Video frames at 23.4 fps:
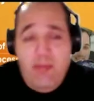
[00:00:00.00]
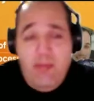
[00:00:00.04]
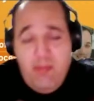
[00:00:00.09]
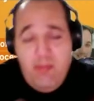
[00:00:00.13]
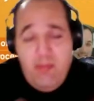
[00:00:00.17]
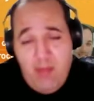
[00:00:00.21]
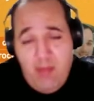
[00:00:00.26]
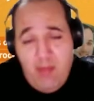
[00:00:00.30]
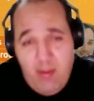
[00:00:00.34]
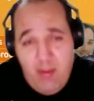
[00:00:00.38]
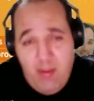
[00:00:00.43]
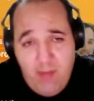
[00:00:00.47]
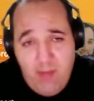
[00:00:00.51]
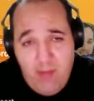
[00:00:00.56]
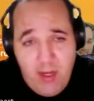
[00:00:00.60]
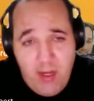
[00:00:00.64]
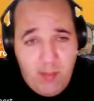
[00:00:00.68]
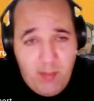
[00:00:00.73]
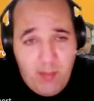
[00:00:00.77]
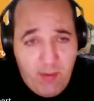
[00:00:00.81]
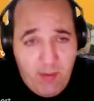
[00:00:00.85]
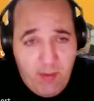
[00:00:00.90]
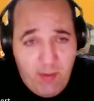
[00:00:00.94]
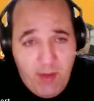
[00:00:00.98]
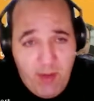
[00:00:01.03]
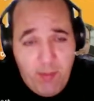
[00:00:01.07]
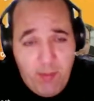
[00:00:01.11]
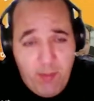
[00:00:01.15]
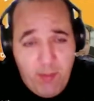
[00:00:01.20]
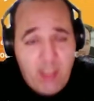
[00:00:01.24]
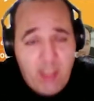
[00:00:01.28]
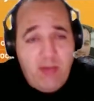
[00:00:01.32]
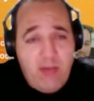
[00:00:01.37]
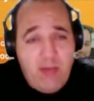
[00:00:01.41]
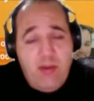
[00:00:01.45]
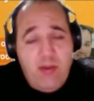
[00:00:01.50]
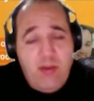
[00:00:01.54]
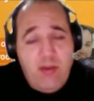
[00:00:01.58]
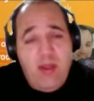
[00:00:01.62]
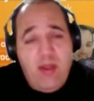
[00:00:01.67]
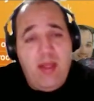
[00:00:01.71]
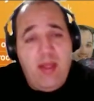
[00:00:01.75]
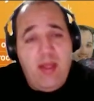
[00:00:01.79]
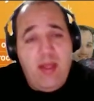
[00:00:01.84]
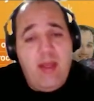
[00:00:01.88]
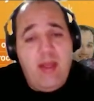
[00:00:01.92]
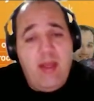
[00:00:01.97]
very, very important
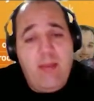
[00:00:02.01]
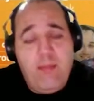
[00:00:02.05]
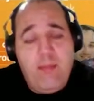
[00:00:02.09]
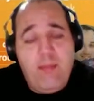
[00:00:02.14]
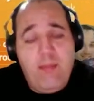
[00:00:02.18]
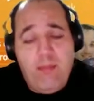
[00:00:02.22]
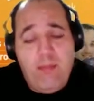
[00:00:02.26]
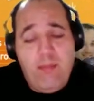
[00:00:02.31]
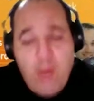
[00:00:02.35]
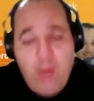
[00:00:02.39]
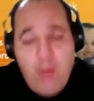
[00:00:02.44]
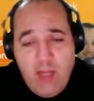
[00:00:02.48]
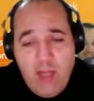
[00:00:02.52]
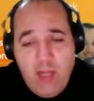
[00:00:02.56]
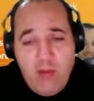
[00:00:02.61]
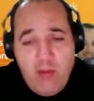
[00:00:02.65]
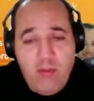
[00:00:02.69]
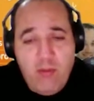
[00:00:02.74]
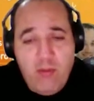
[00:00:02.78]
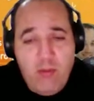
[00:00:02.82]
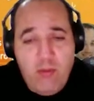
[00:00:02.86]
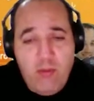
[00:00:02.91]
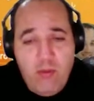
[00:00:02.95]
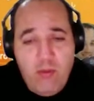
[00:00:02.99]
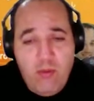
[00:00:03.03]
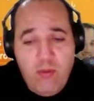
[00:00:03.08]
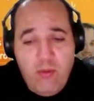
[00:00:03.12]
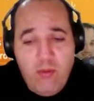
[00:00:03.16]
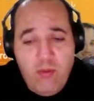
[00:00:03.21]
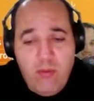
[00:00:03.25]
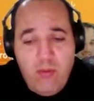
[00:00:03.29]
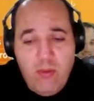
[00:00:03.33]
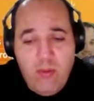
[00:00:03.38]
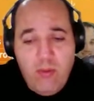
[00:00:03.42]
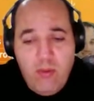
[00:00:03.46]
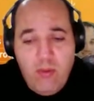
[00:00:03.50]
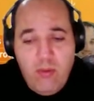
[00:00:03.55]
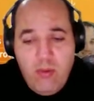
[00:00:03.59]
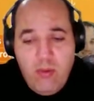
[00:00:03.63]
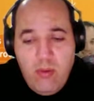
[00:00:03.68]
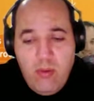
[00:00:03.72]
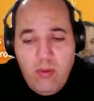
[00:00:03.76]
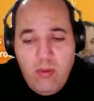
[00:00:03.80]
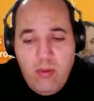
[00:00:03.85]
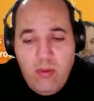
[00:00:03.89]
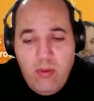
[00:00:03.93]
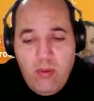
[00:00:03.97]
point to
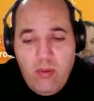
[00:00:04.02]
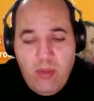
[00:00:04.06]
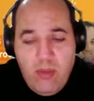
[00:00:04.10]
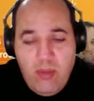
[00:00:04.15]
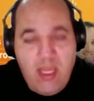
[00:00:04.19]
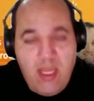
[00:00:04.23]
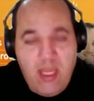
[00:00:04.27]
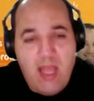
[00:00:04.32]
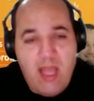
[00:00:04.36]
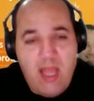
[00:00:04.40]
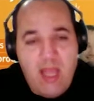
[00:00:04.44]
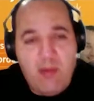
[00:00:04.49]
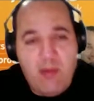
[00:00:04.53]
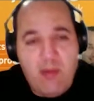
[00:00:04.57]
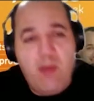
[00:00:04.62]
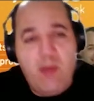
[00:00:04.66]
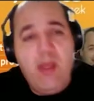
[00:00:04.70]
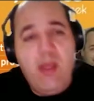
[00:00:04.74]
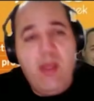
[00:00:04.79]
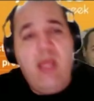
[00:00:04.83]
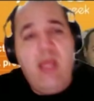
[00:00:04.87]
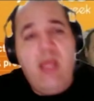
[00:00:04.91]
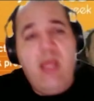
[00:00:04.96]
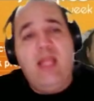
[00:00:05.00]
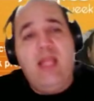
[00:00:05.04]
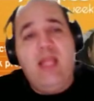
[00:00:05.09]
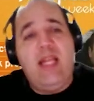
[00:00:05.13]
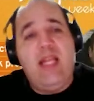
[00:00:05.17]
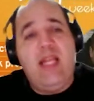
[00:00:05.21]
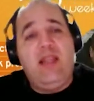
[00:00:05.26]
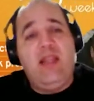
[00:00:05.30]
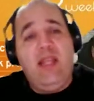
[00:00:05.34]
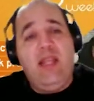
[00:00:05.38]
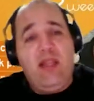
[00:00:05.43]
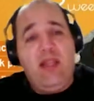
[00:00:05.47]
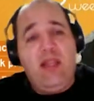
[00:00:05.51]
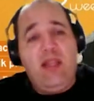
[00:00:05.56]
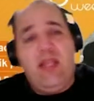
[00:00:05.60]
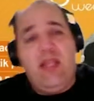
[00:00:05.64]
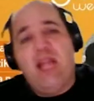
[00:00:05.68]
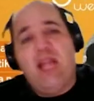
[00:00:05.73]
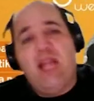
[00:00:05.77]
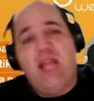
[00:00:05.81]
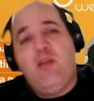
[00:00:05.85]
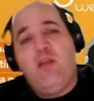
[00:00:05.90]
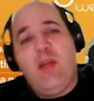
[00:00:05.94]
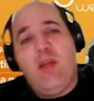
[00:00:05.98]
say as well, that this
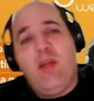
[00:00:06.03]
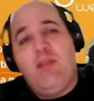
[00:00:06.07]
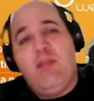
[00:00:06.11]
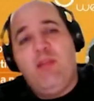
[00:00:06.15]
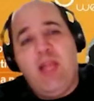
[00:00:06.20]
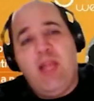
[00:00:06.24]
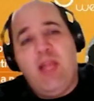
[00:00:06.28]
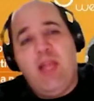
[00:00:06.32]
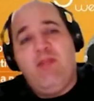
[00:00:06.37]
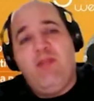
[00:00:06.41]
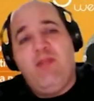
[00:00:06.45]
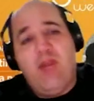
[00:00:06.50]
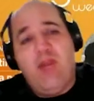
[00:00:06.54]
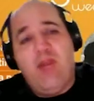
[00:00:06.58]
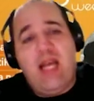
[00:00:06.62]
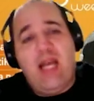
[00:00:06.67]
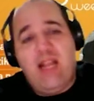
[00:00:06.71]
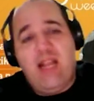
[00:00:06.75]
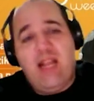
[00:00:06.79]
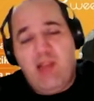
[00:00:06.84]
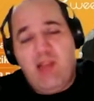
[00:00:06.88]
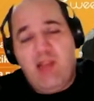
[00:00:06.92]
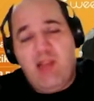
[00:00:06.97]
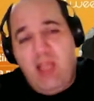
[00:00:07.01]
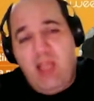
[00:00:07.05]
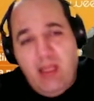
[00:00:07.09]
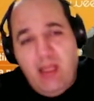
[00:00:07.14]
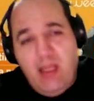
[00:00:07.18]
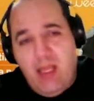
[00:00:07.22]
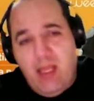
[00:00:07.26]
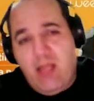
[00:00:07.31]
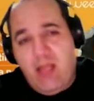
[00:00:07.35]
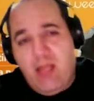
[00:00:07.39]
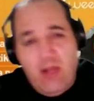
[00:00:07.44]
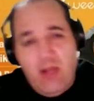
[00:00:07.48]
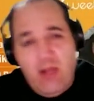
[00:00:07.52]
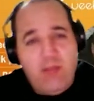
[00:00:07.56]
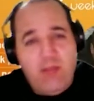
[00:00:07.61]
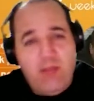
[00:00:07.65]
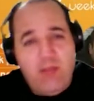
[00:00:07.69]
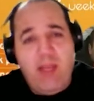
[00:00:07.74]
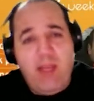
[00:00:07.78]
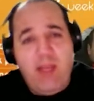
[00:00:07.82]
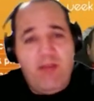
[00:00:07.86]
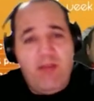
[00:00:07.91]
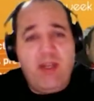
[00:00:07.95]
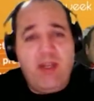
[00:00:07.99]
static was made for a team and not
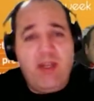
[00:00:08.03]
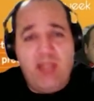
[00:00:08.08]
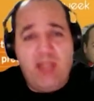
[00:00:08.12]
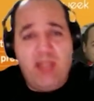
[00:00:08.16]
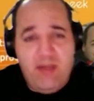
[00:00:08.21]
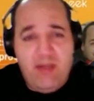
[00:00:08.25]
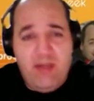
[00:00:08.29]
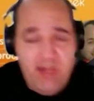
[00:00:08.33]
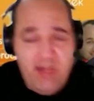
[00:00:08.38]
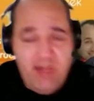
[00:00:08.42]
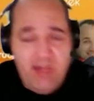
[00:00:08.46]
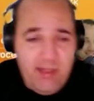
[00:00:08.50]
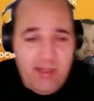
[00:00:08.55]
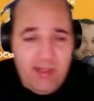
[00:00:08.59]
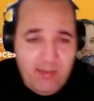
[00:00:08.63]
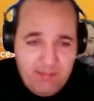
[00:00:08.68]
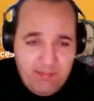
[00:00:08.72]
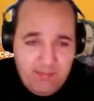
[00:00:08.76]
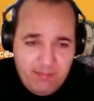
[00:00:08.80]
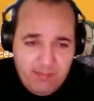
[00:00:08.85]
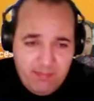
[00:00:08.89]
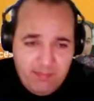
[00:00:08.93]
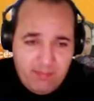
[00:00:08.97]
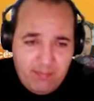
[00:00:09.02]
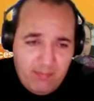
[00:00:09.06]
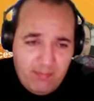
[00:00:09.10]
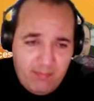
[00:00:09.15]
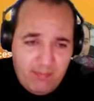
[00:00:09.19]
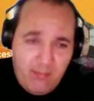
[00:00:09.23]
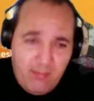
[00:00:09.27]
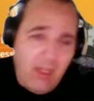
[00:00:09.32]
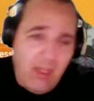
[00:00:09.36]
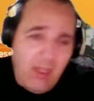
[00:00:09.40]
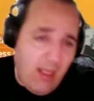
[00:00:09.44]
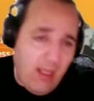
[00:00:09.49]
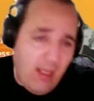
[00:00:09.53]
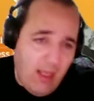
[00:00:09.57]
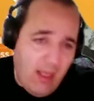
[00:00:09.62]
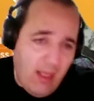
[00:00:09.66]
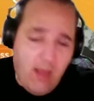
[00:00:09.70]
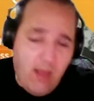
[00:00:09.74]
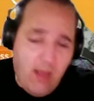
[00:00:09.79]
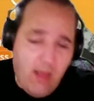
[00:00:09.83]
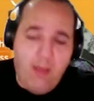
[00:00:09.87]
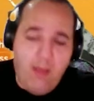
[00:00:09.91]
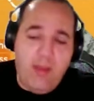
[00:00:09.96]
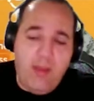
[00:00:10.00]
made for a service,
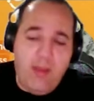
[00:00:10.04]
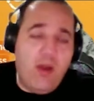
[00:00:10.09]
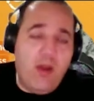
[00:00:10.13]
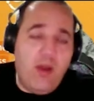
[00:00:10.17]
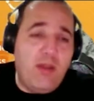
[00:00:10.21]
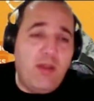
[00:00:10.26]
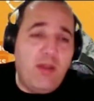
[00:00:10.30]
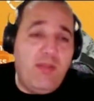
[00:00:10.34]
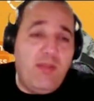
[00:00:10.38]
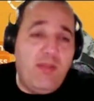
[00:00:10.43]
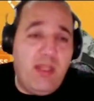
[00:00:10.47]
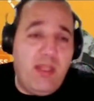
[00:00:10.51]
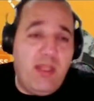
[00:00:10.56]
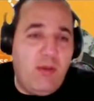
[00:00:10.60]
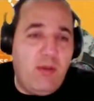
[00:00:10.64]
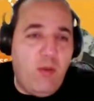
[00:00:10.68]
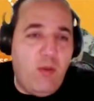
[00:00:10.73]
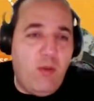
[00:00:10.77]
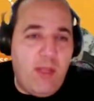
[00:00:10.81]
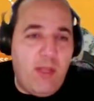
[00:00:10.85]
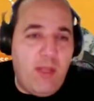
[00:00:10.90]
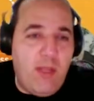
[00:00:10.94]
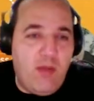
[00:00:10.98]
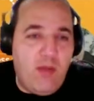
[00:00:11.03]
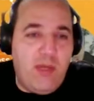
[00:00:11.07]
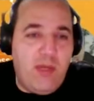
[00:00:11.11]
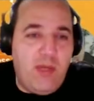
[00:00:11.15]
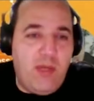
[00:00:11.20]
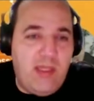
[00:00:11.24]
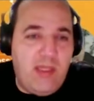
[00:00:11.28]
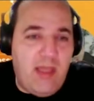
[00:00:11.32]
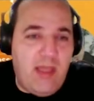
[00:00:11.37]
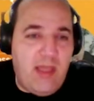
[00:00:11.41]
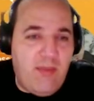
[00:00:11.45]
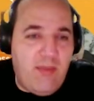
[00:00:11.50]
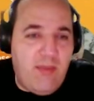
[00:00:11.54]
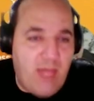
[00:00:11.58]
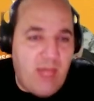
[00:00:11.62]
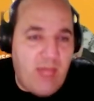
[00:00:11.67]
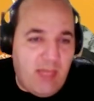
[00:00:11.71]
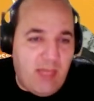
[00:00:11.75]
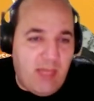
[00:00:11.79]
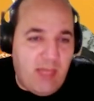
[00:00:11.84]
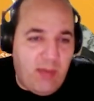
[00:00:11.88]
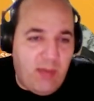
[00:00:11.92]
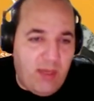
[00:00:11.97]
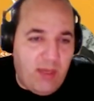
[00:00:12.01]
because of this low maturity level
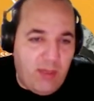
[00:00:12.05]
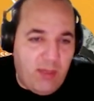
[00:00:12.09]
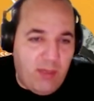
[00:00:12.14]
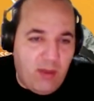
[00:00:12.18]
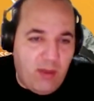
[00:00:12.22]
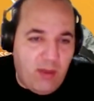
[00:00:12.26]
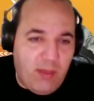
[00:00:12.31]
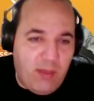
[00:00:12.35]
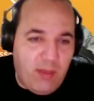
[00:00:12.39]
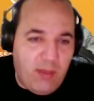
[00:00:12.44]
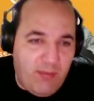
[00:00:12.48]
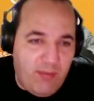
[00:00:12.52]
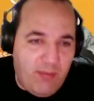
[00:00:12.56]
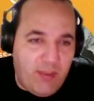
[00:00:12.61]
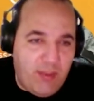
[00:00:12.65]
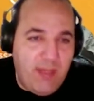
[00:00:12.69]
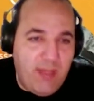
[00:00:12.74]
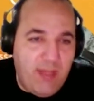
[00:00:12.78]
that we talked before.